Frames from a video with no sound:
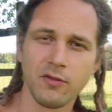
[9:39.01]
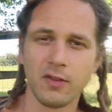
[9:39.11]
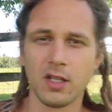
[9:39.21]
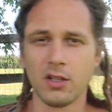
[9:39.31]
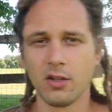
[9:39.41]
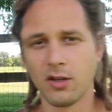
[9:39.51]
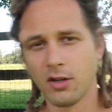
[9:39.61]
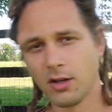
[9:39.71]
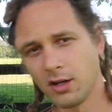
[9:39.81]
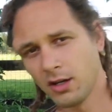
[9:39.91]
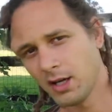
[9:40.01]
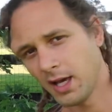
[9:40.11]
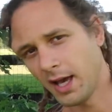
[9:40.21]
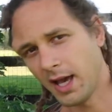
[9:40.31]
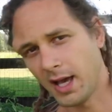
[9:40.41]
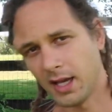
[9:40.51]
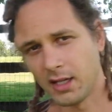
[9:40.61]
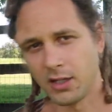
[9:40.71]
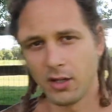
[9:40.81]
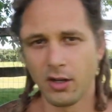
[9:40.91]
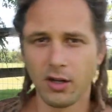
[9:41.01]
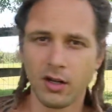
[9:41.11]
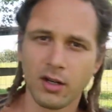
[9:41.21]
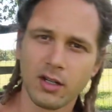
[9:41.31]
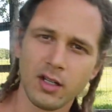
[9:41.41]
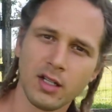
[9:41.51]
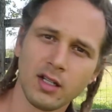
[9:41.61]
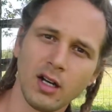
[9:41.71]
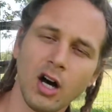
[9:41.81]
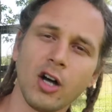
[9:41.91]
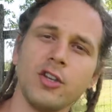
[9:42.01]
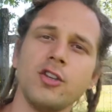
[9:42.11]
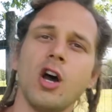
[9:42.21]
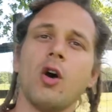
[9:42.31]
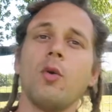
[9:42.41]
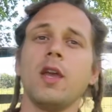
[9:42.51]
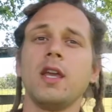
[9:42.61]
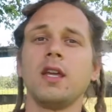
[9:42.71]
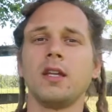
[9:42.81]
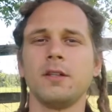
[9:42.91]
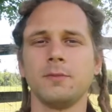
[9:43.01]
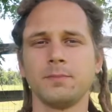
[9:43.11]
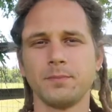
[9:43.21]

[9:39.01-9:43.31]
fear, anger, unknowing.